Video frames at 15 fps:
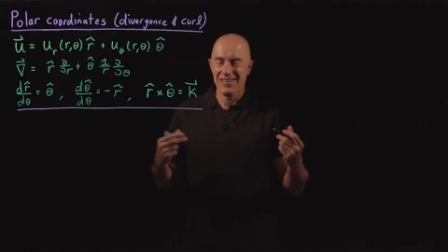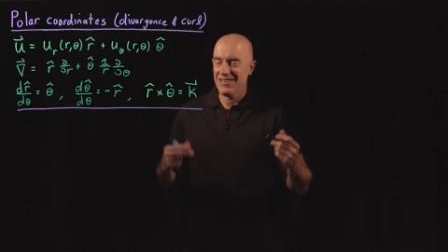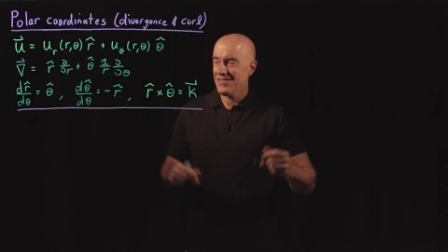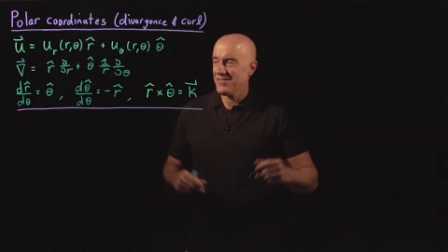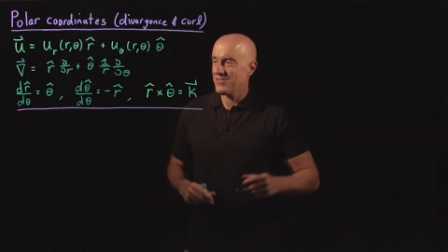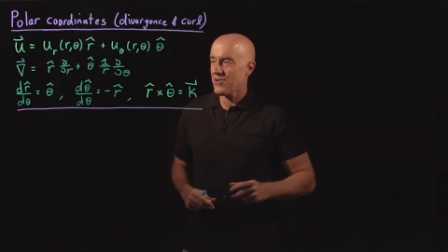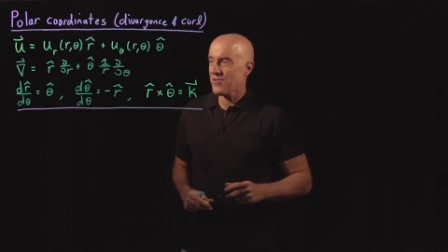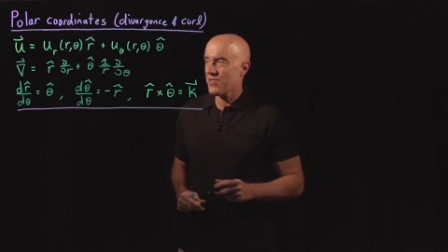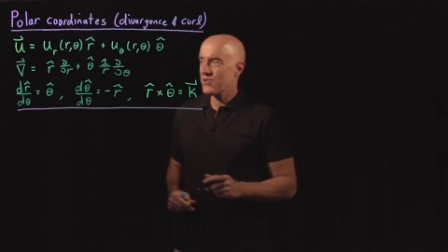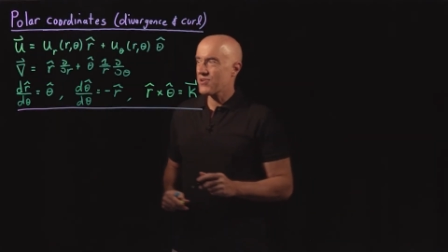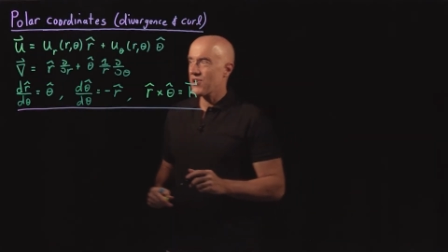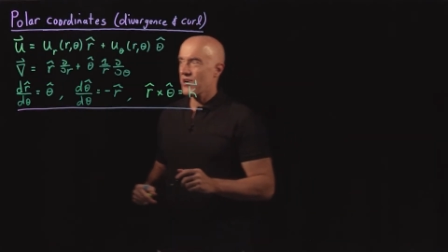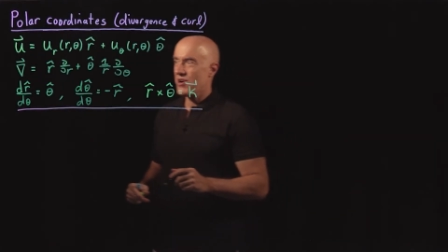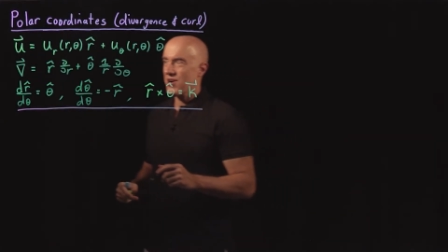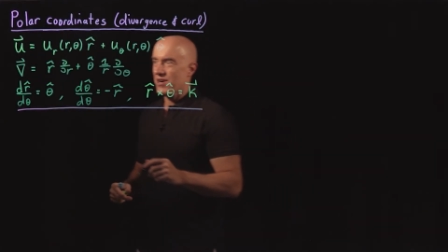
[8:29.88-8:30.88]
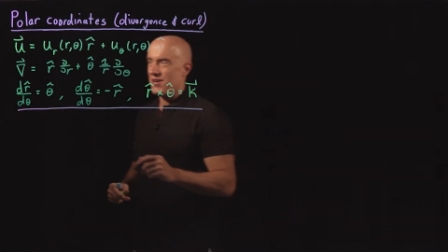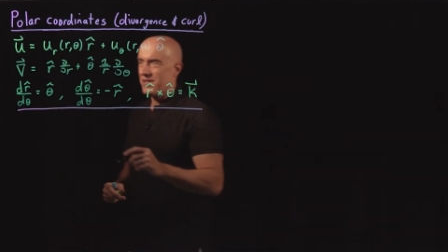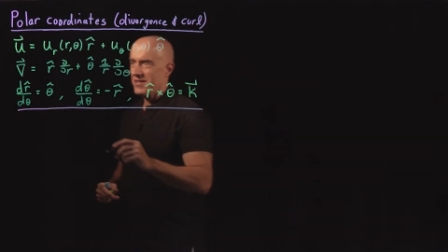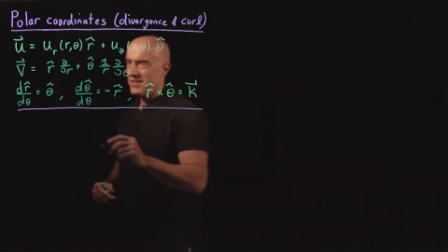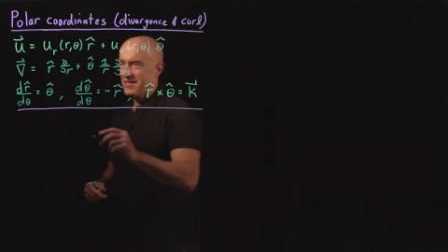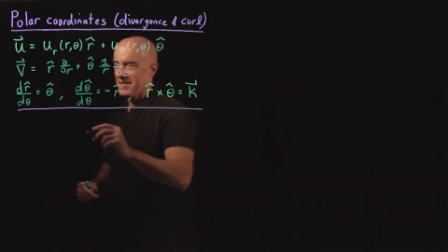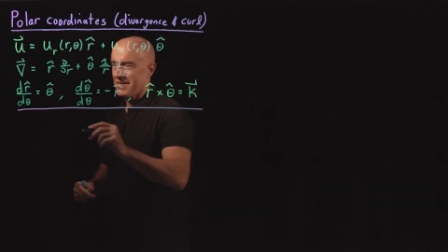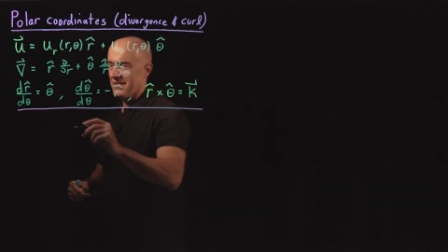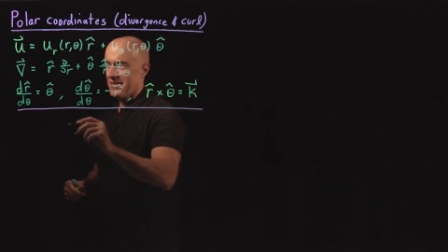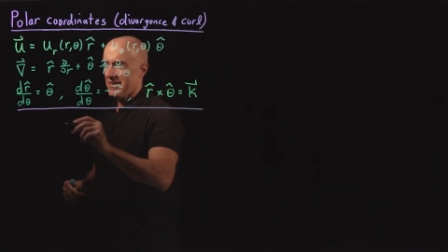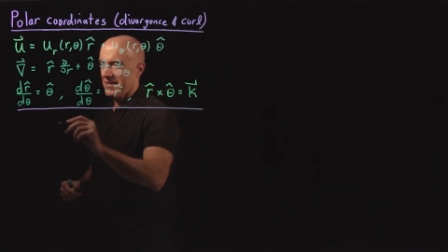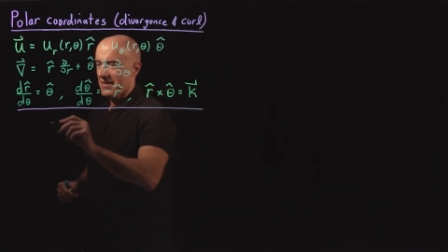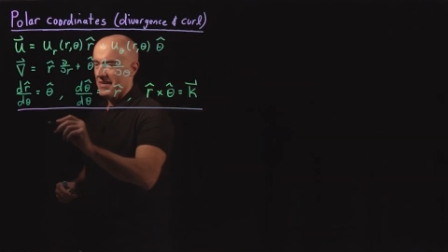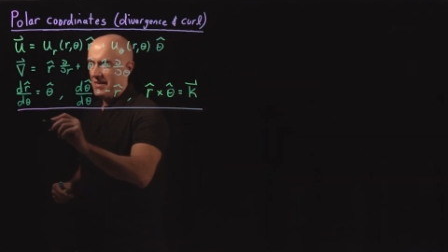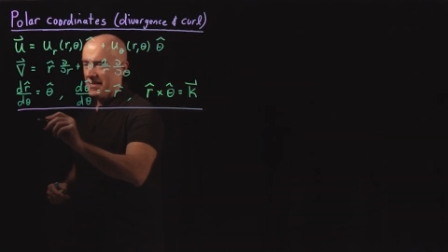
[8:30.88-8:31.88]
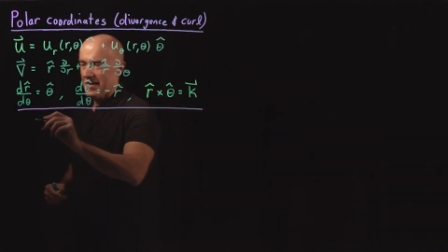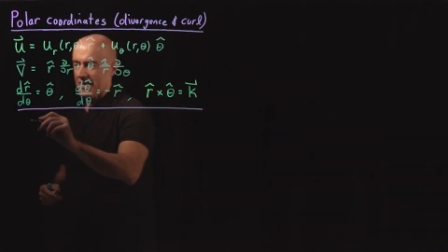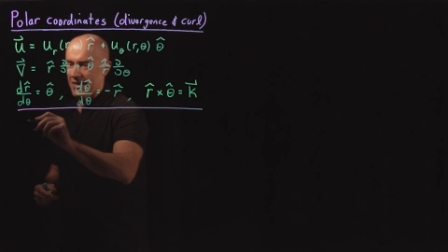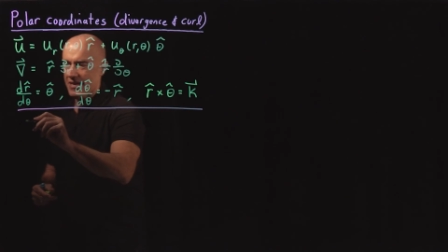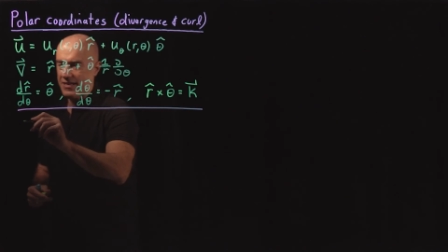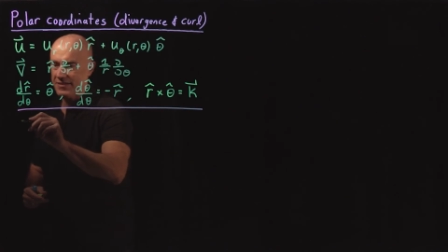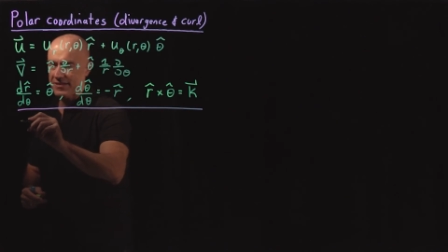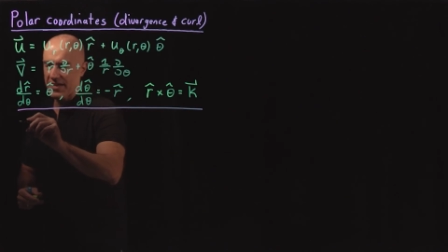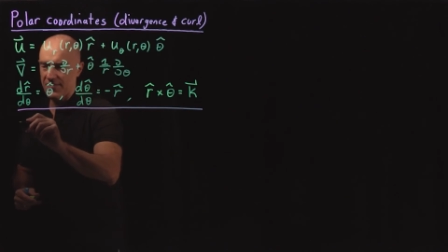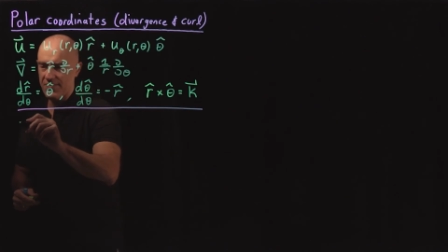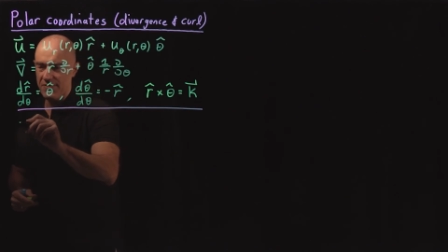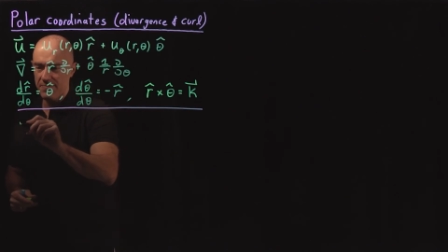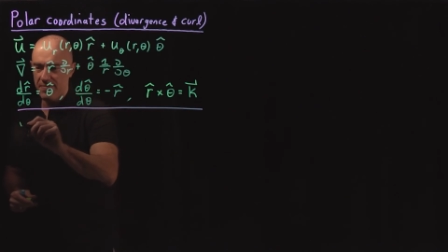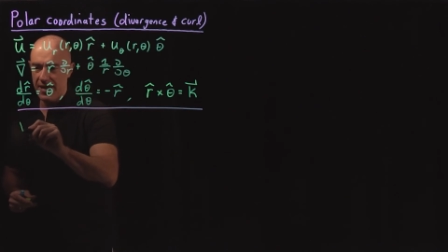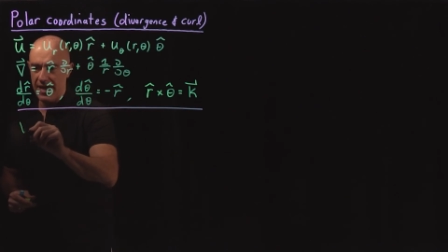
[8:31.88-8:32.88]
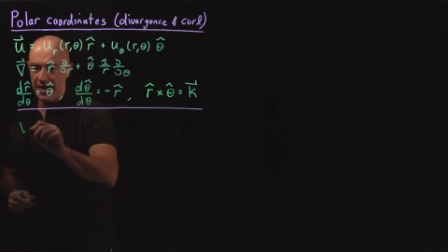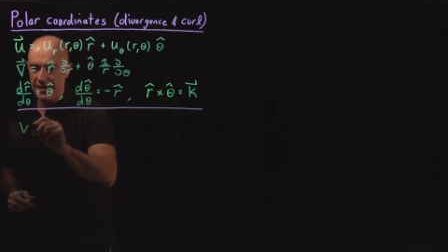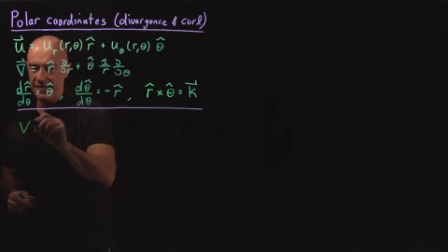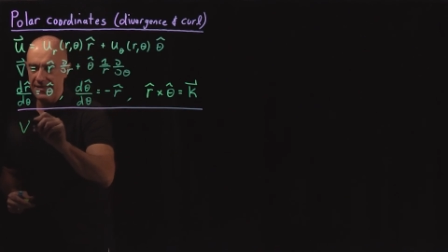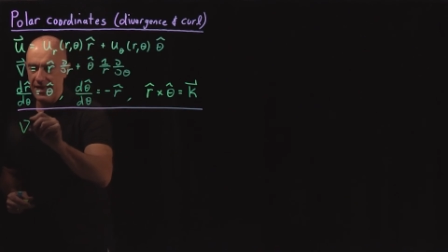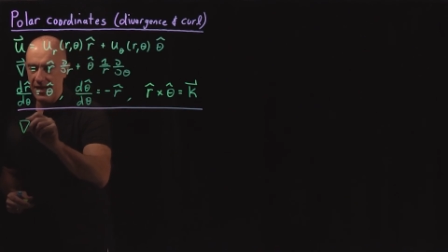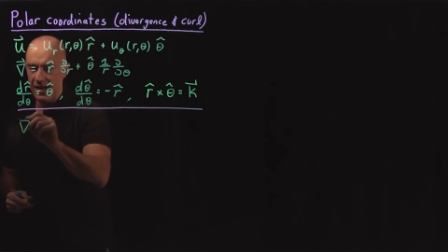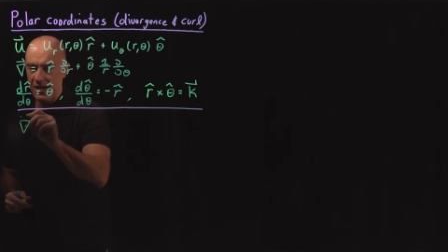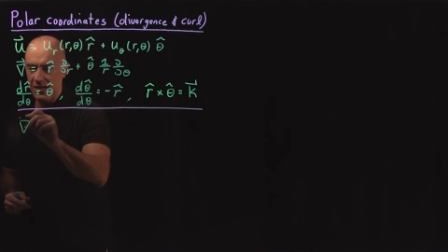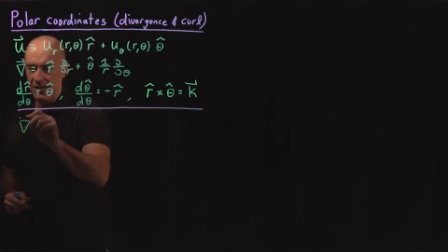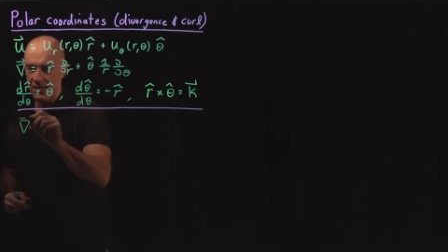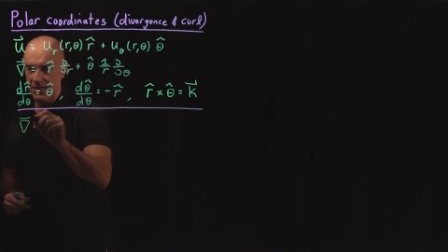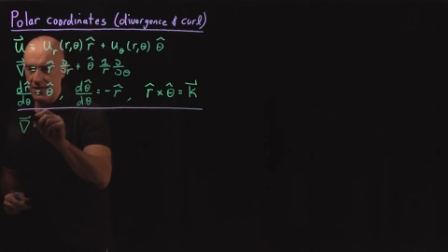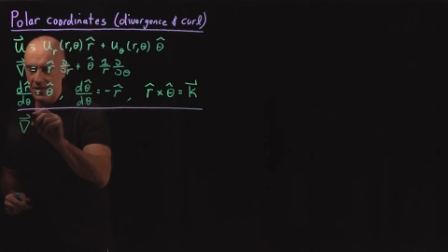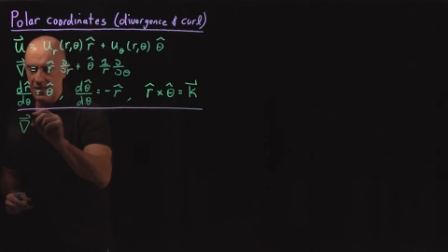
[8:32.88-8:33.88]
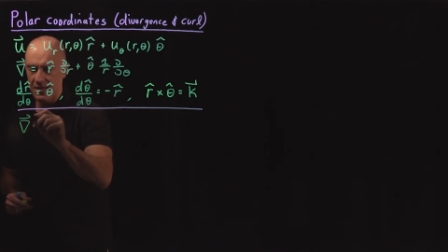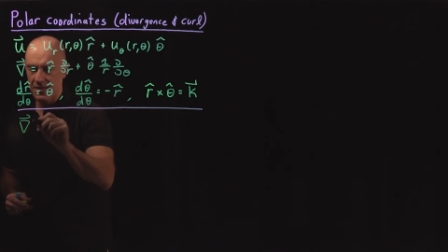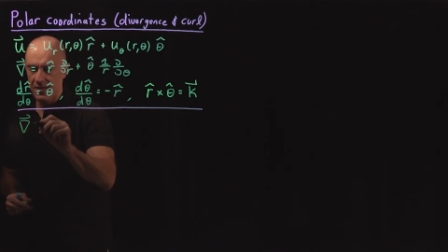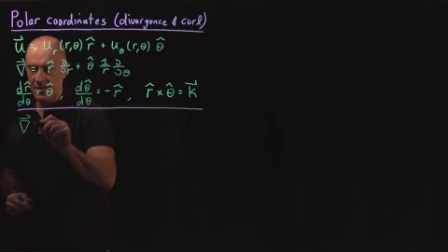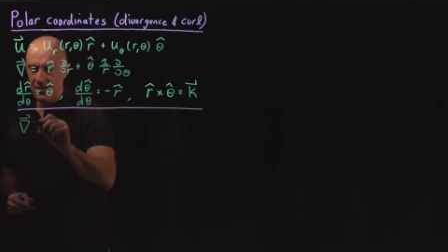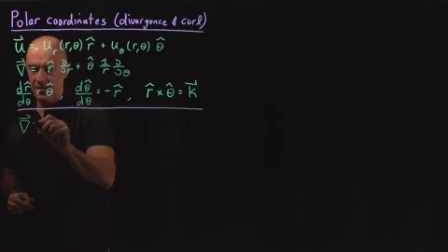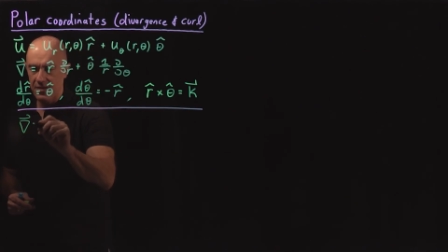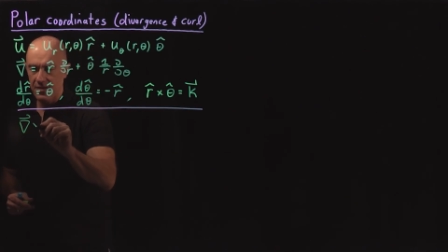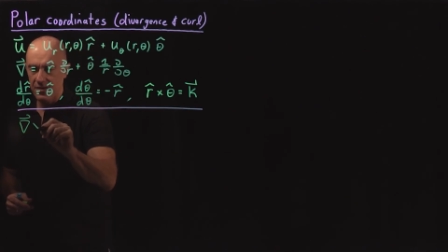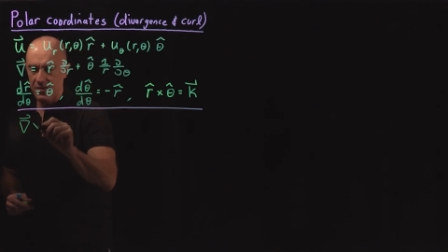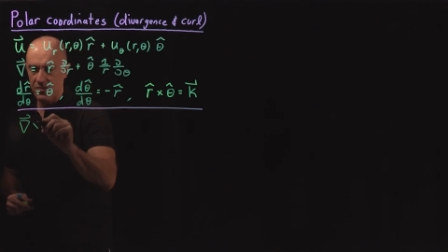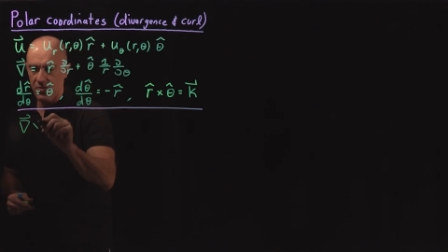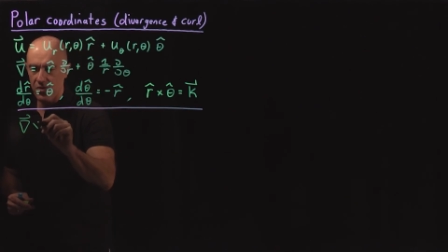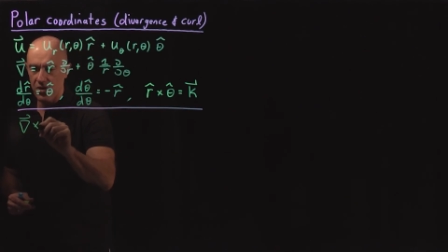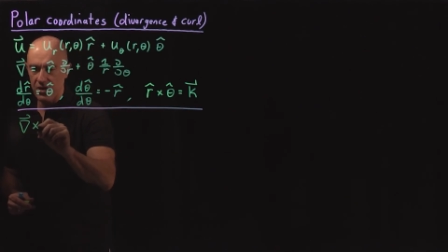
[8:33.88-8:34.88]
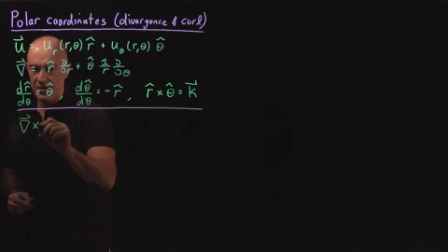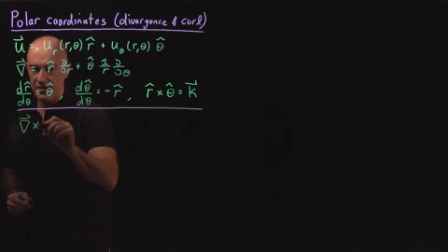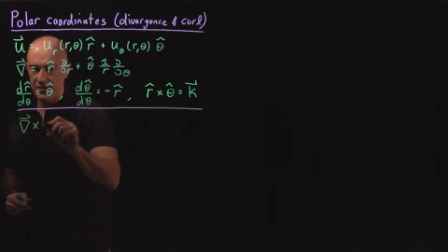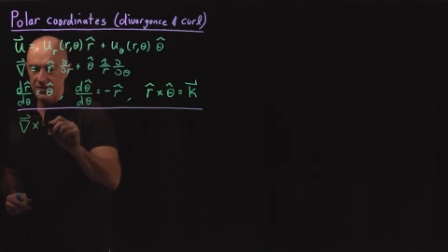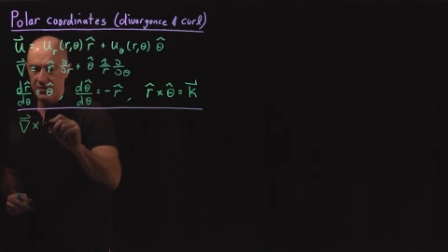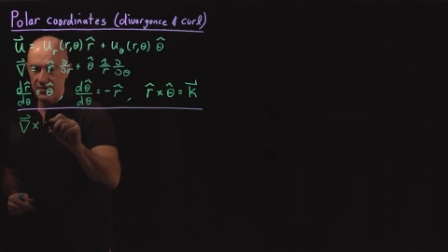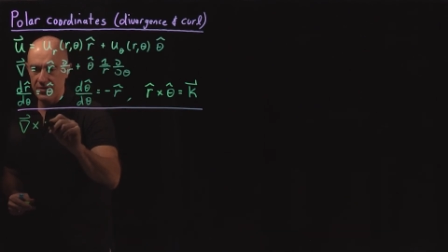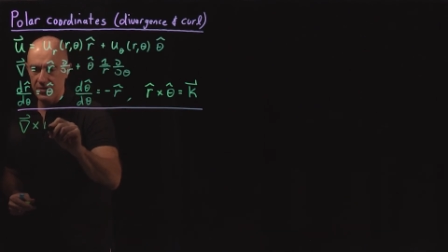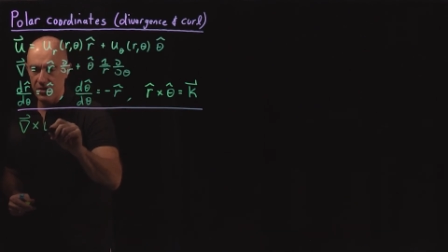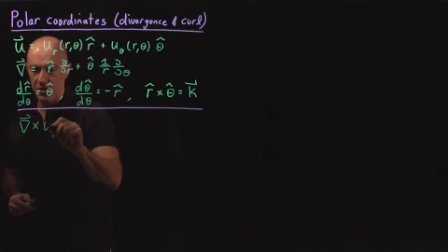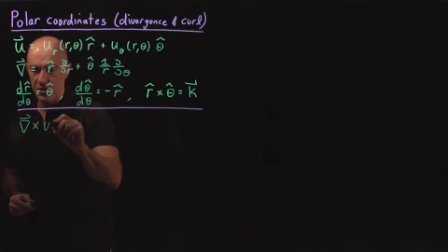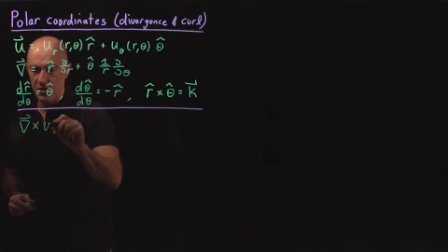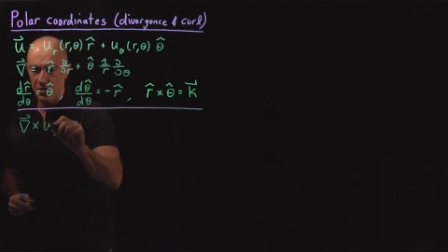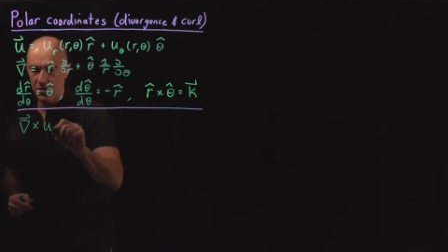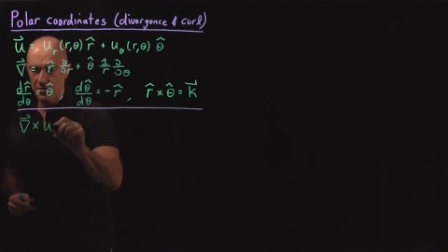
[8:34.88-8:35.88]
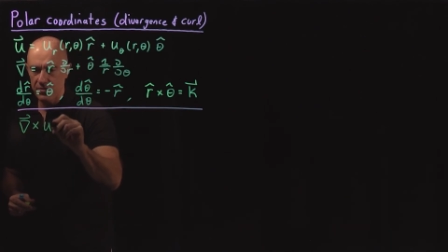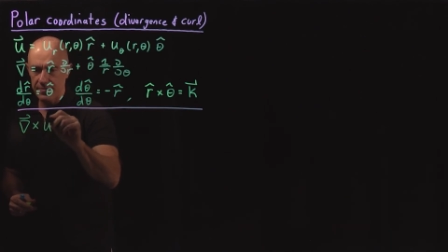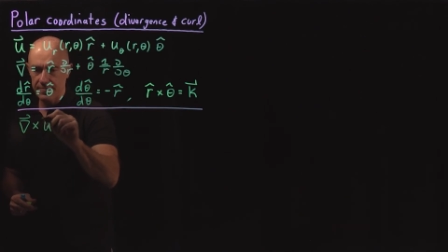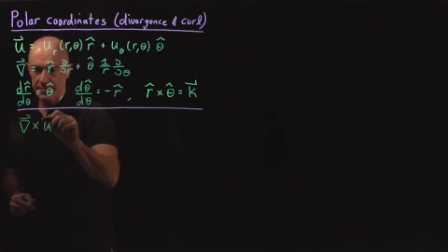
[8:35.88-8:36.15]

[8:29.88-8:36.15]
So the curl is given by del cross u.